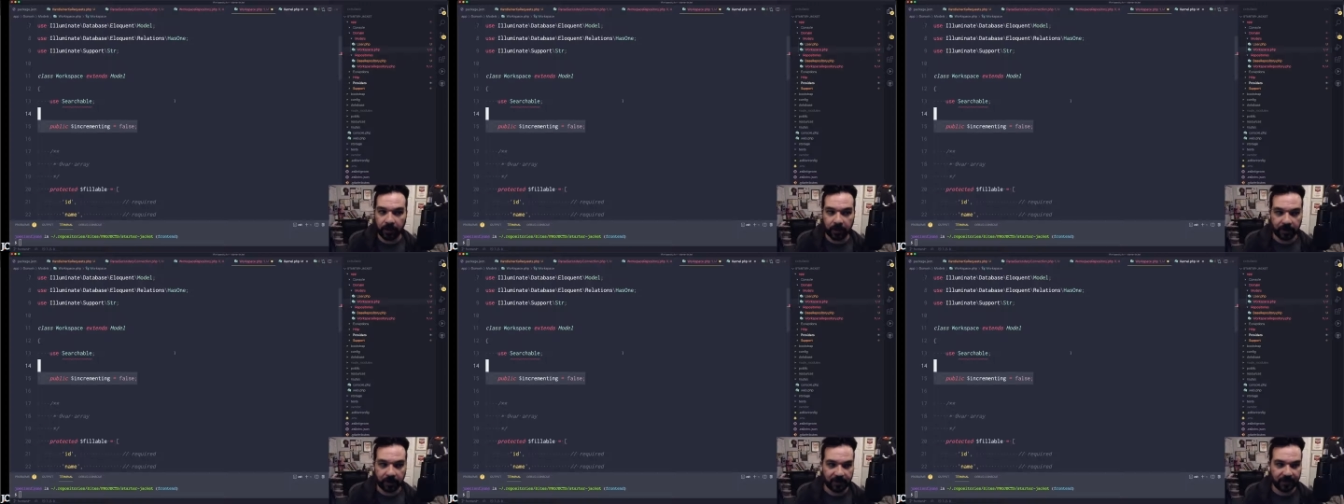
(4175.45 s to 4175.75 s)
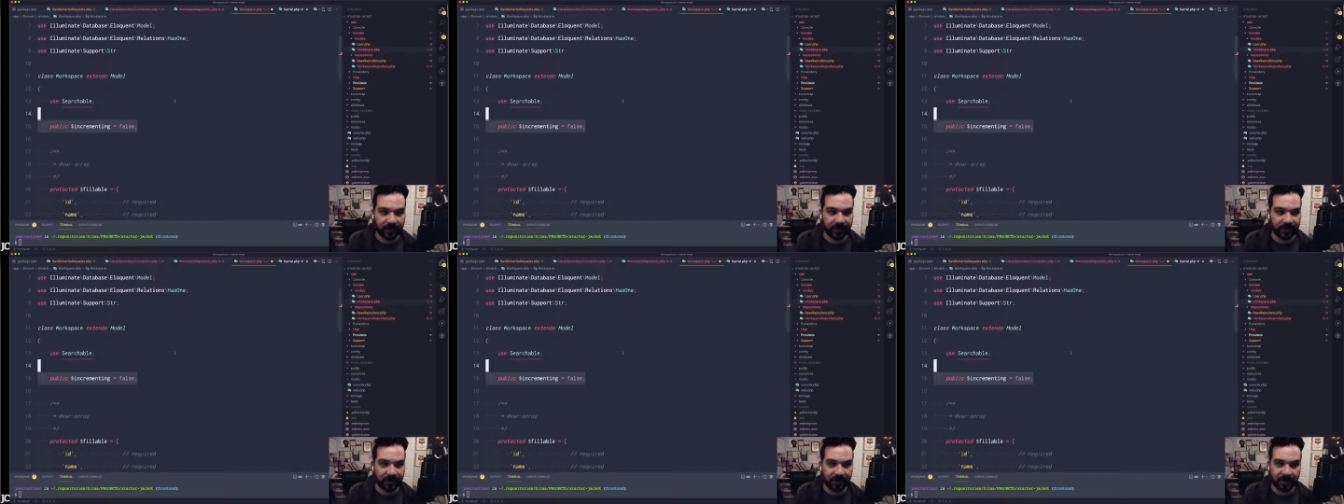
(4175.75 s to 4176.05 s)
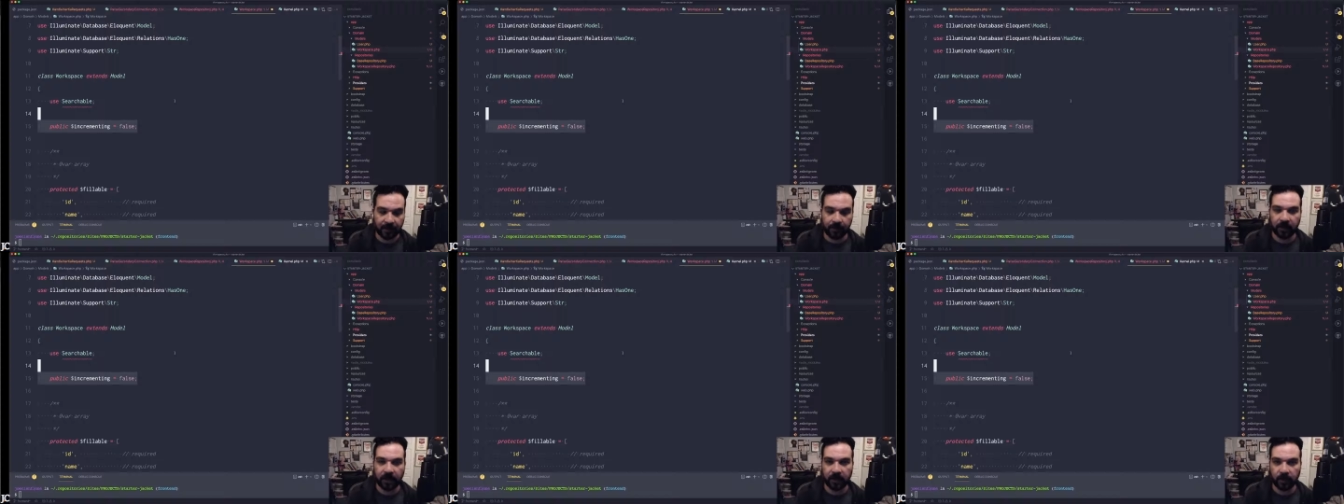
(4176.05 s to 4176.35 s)
because
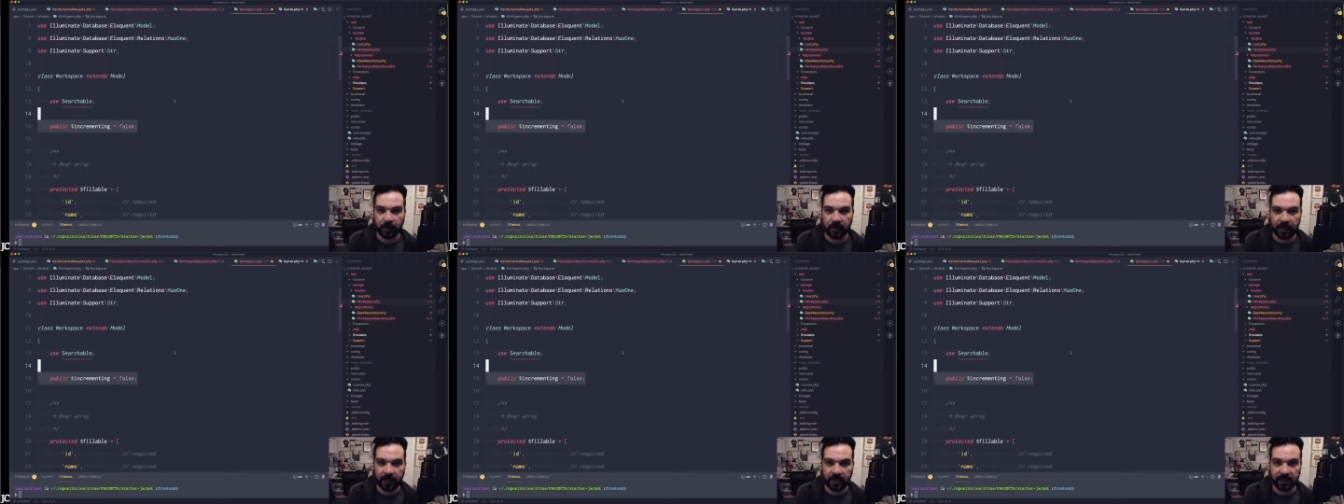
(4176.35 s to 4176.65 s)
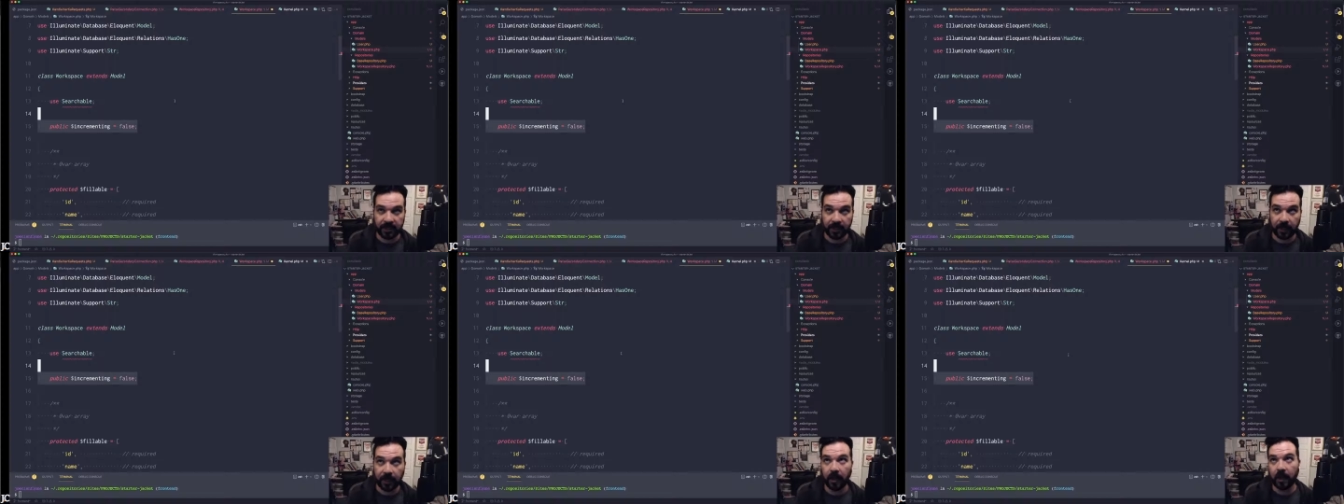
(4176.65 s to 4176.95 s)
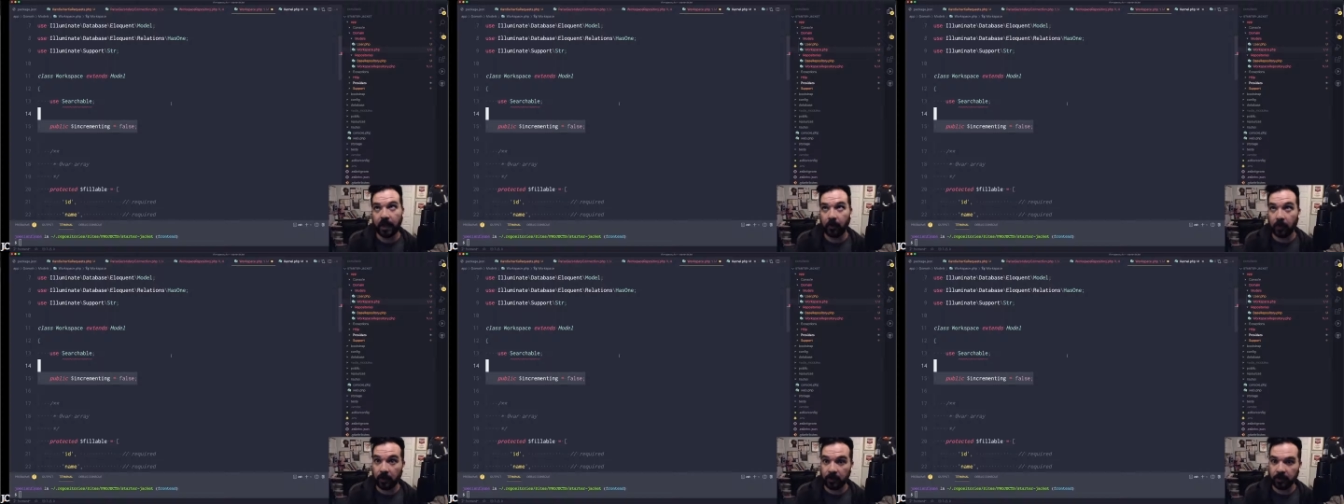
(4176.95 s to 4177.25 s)
somebody would then say, oh,
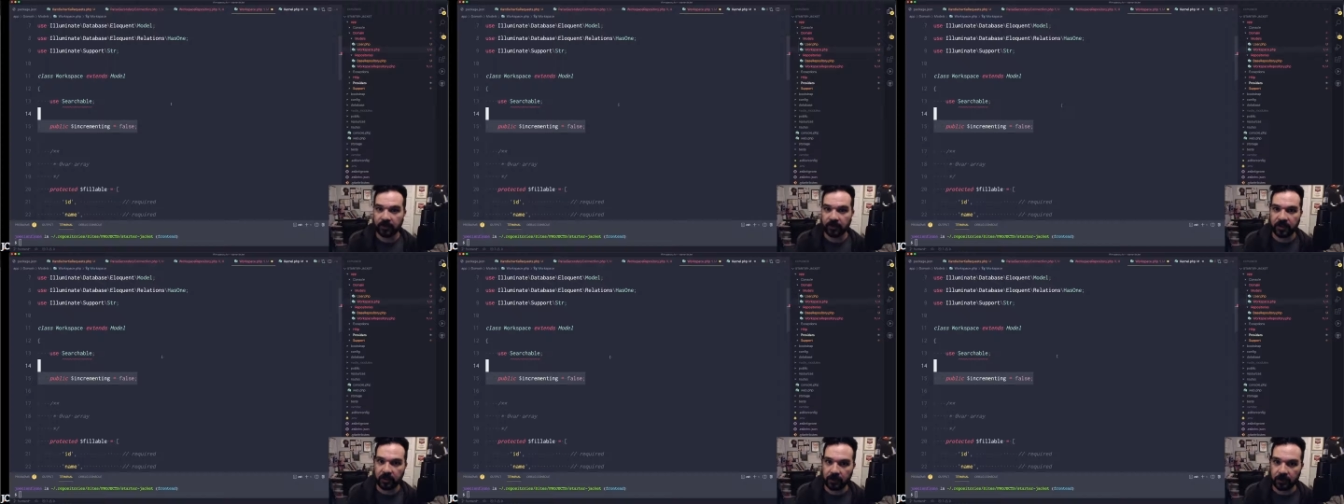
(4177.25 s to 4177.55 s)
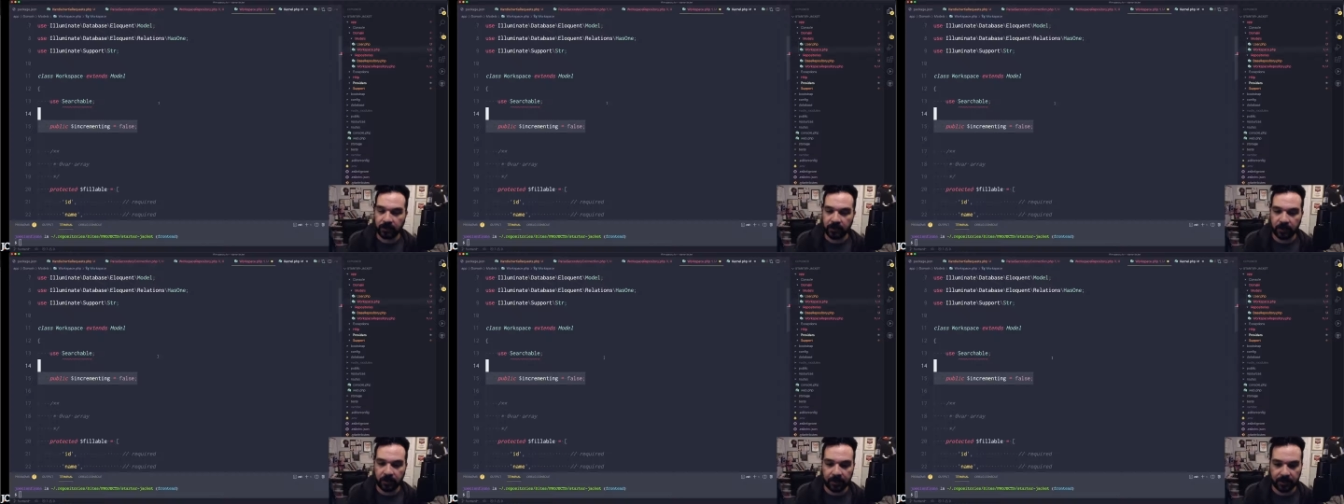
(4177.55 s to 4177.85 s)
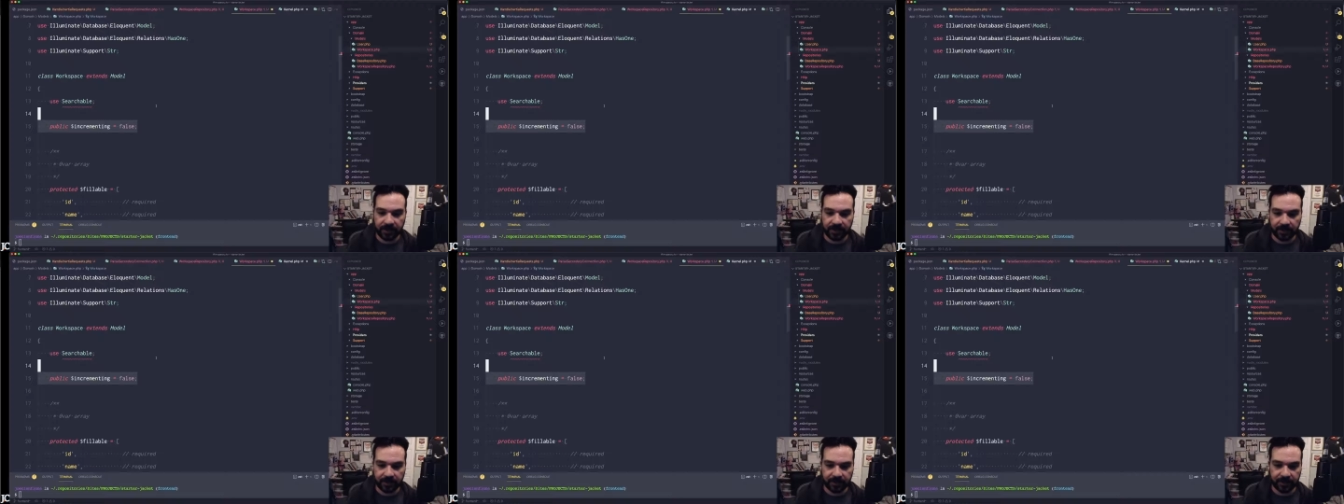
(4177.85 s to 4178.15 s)
I wonder if 02
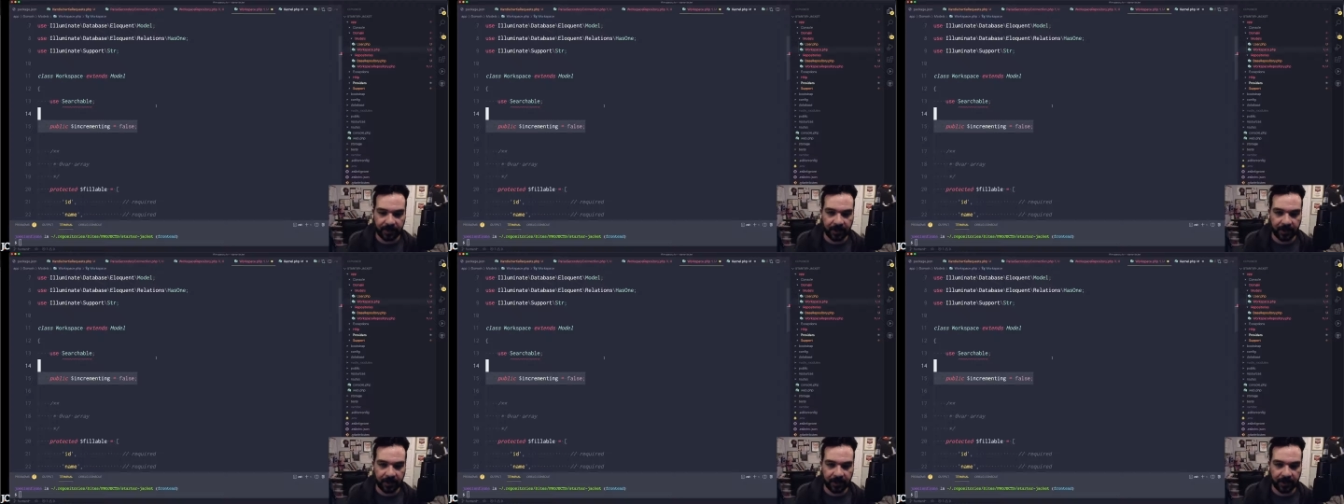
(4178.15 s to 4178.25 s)
exists.